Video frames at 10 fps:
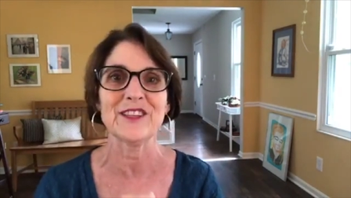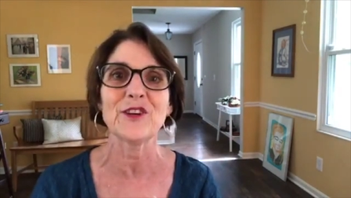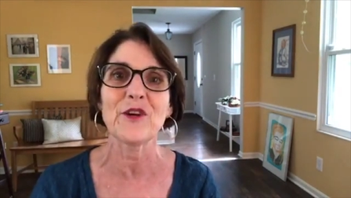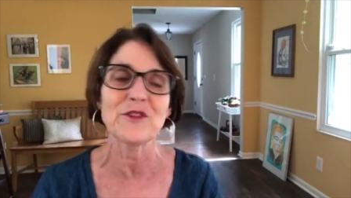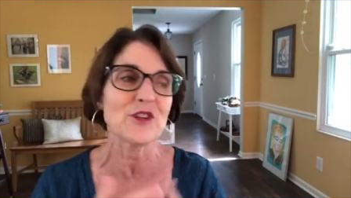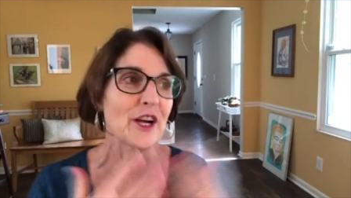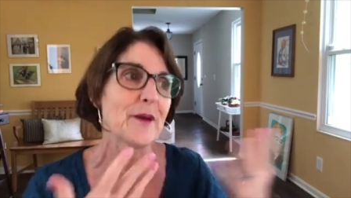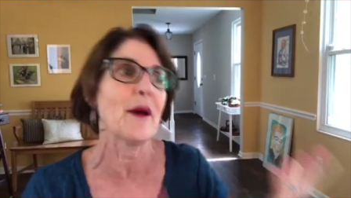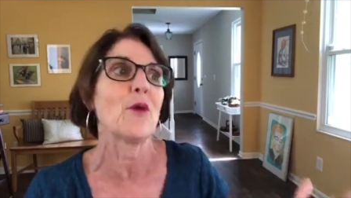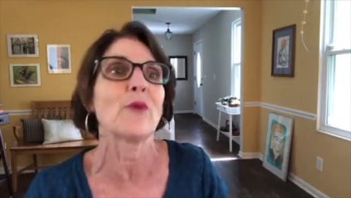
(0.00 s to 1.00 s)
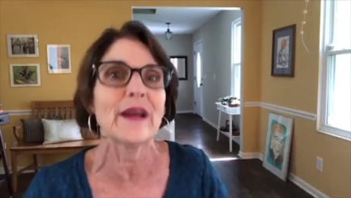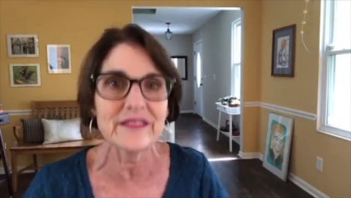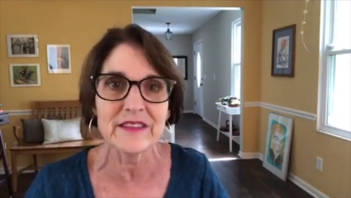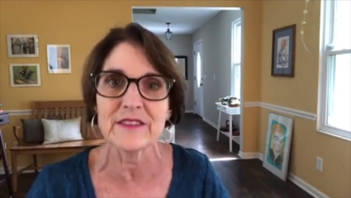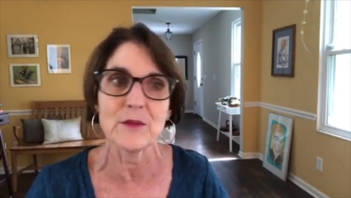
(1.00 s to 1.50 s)
If you're talking about
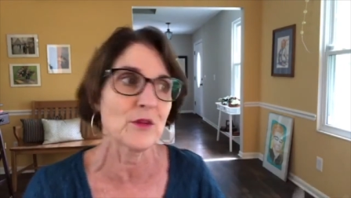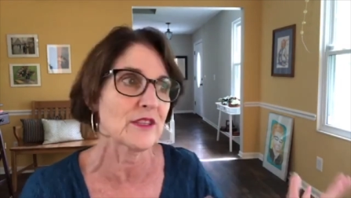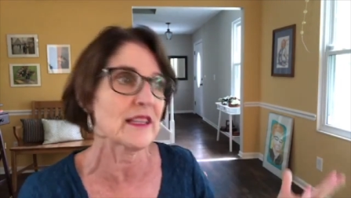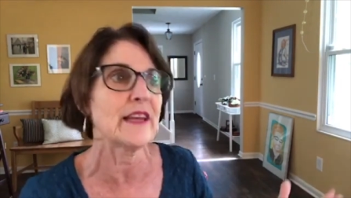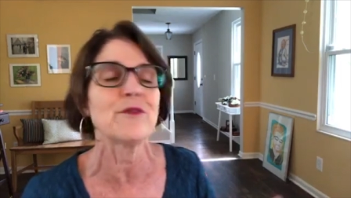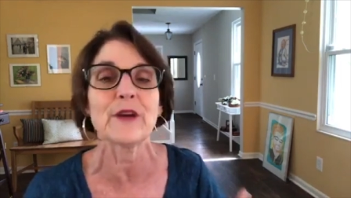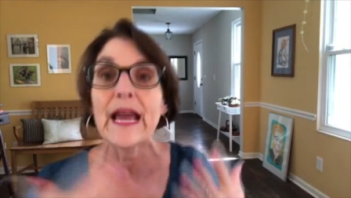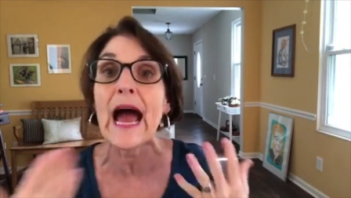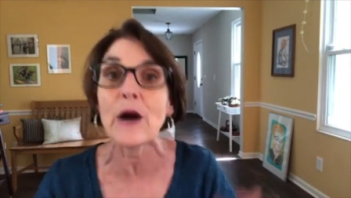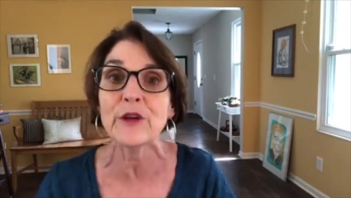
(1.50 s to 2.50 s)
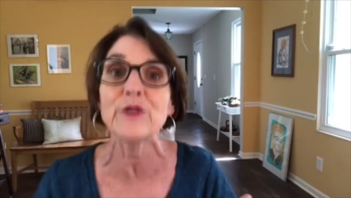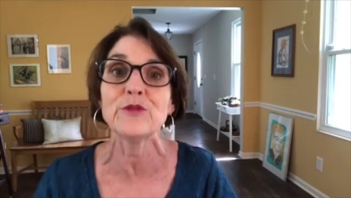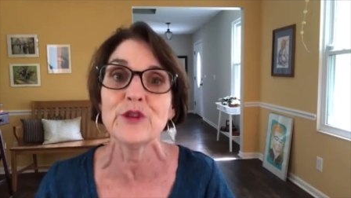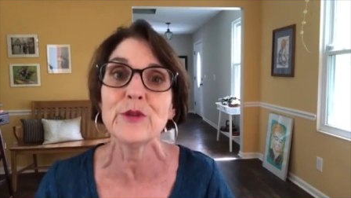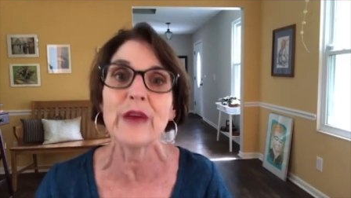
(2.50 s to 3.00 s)
racism or slavery, how do you
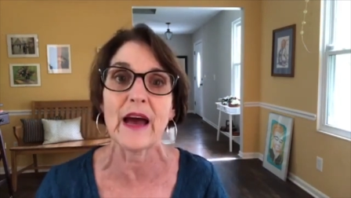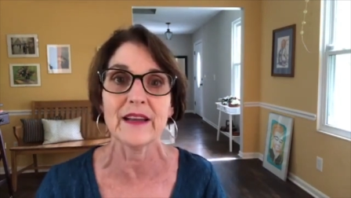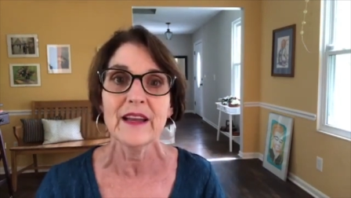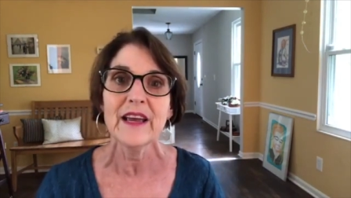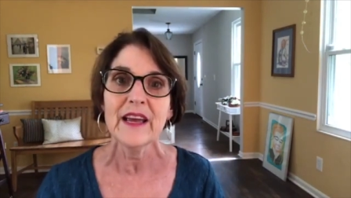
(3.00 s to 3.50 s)
do that